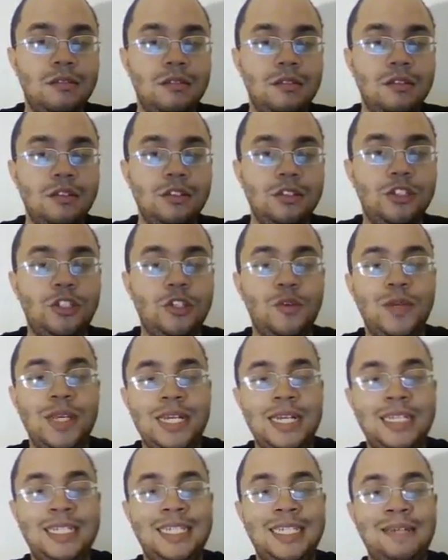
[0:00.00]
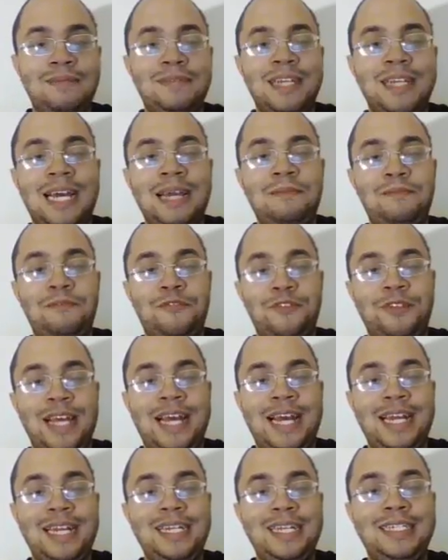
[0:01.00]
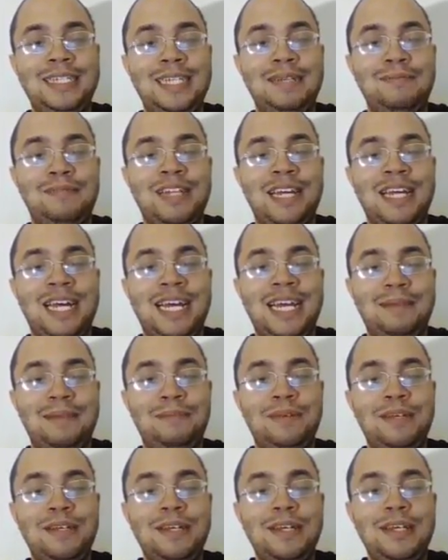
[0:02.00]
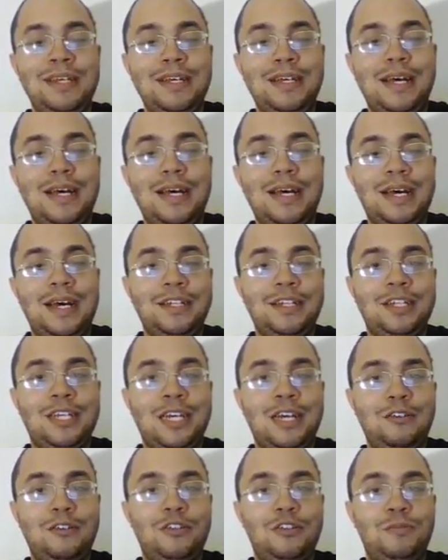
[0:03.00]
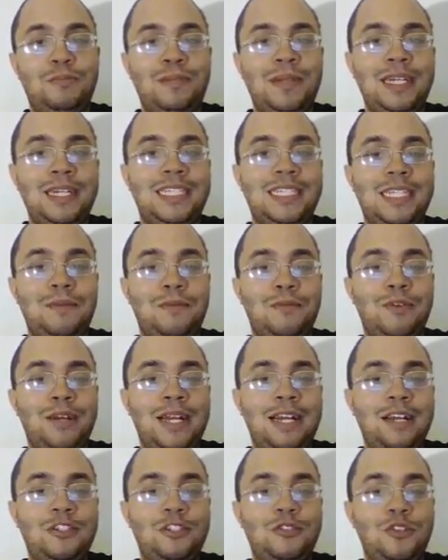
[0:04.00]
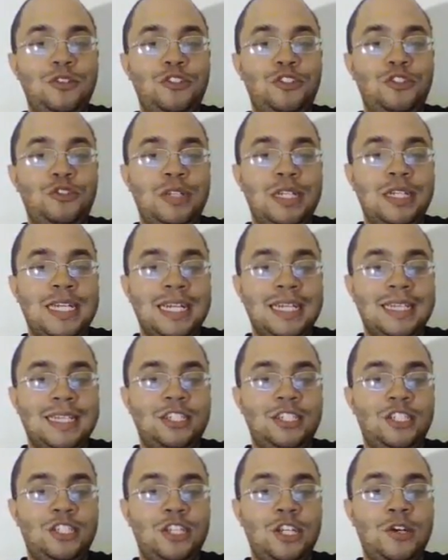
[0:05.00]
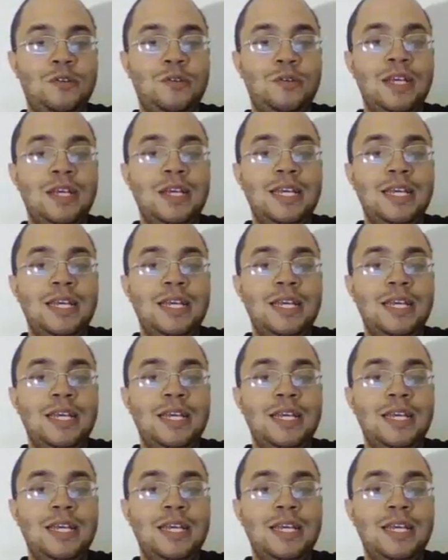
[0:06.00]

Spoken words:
So he doesn't have time for that. He doesn't have time to play somewhere else once you connect this stone.